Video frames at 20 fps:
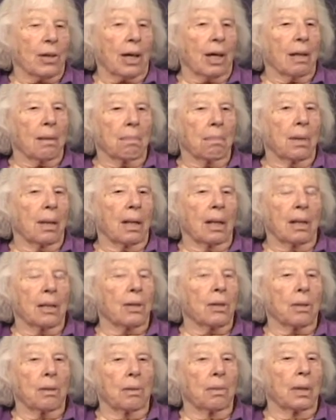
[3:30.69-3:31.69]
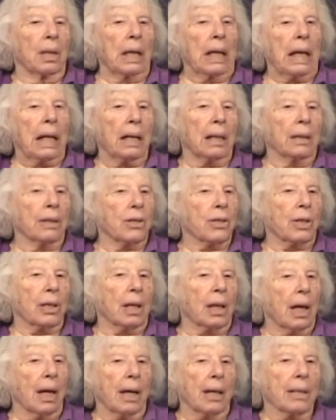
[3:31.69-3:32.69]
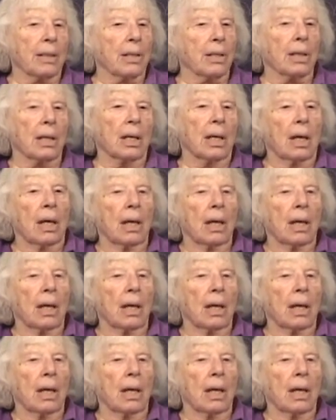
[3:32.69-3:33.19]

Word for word: get me into an English class